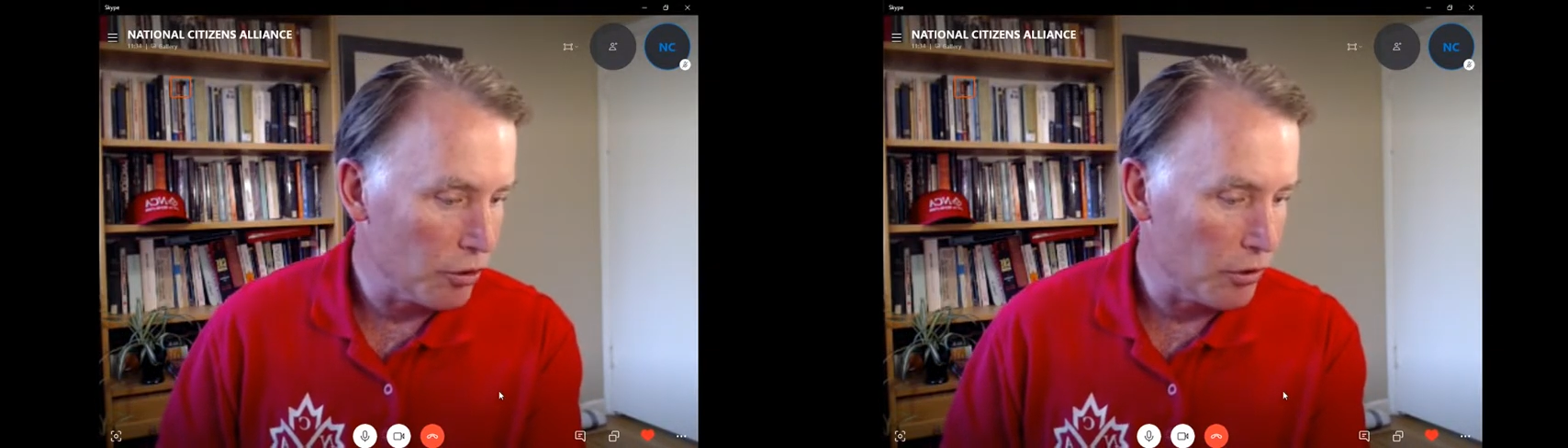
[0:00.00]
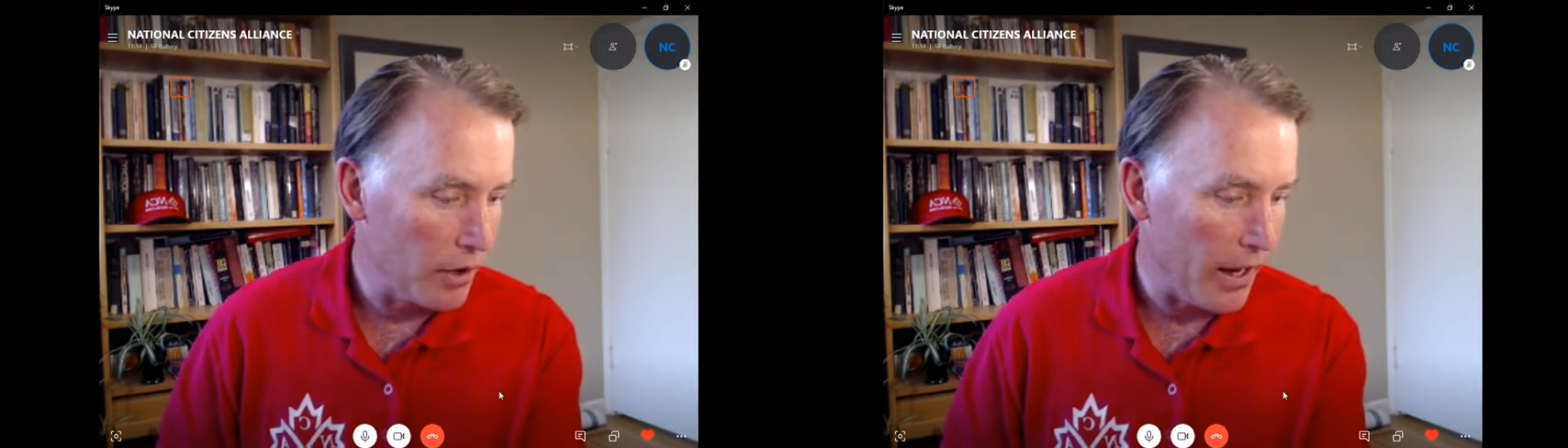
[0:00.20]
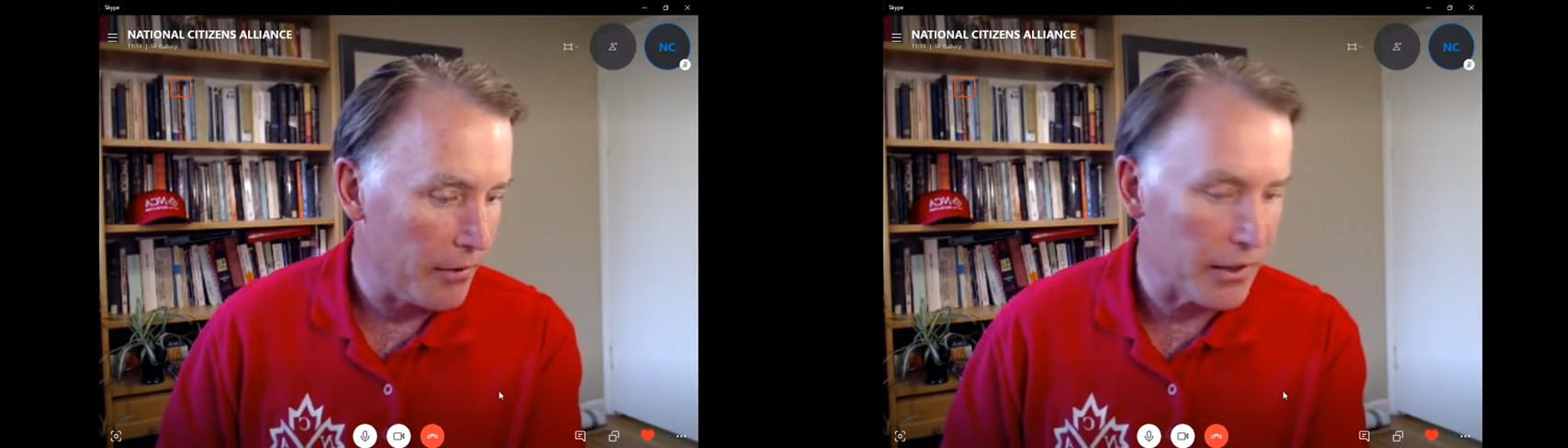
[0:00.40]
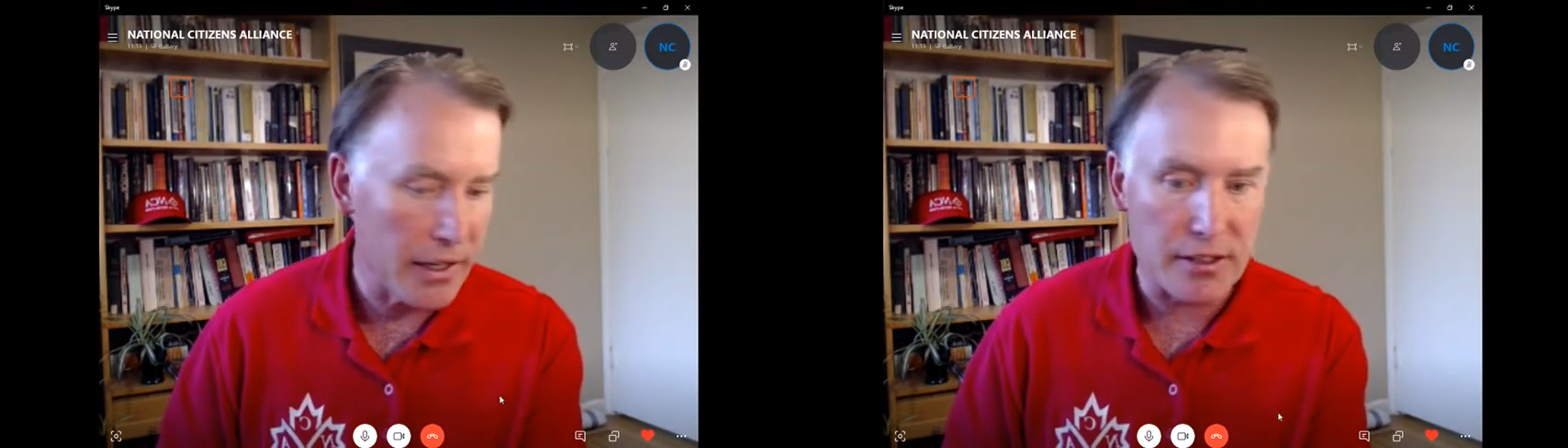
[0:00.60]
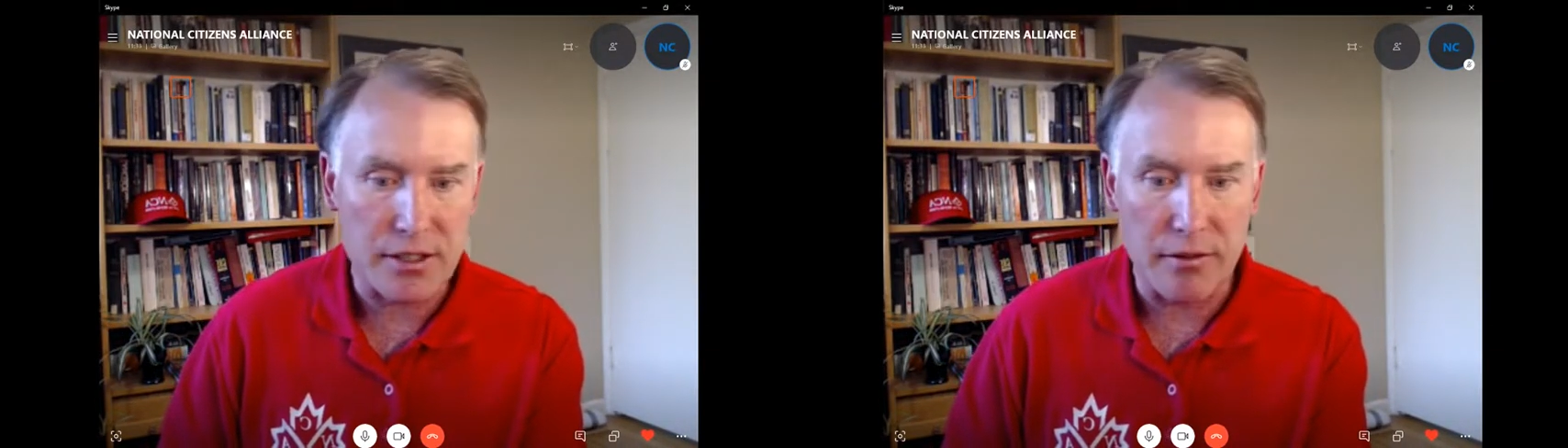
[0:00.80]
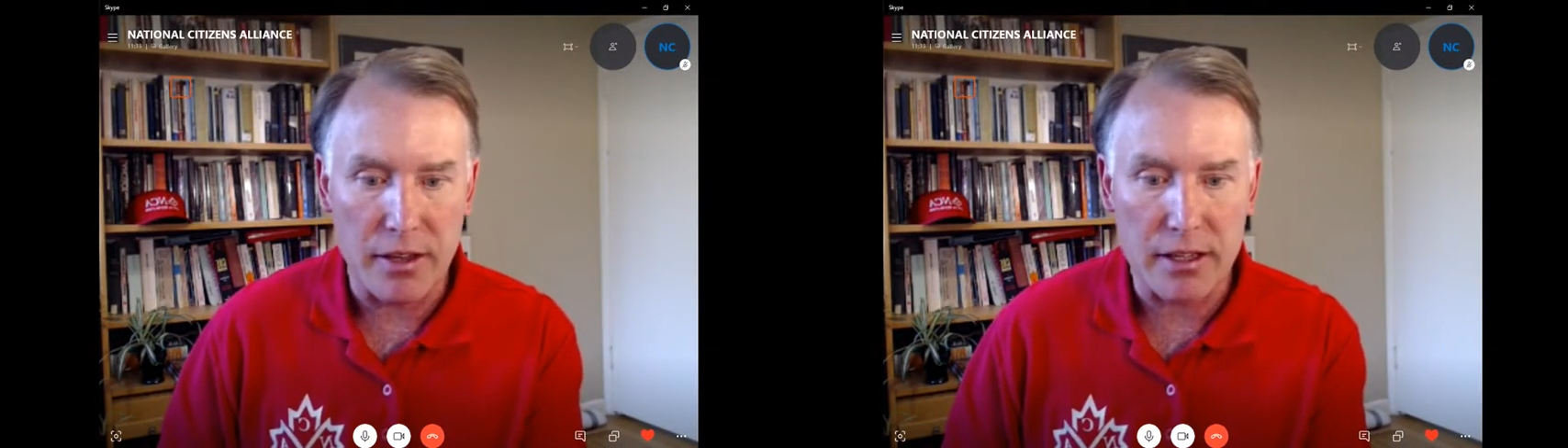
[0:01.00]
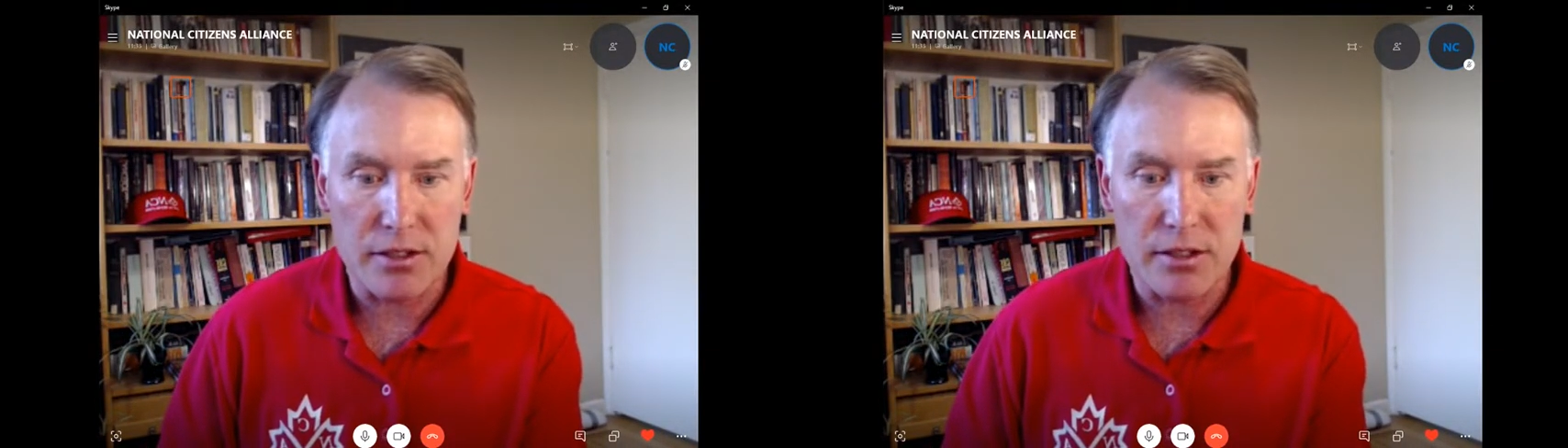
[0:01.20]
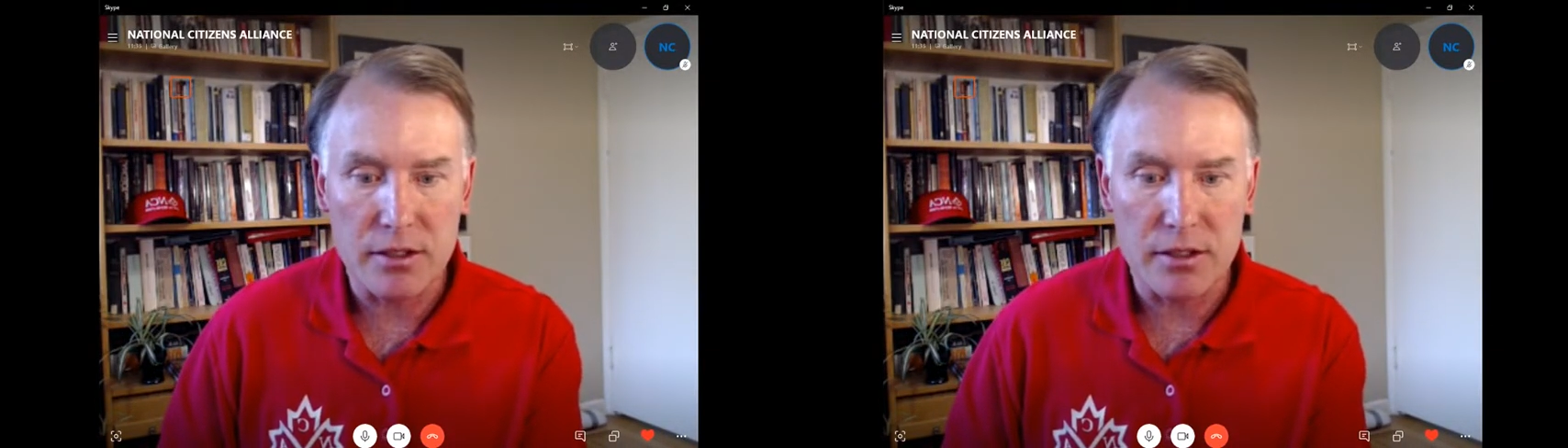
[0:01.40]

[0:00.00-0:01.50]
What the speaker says: the evidence of this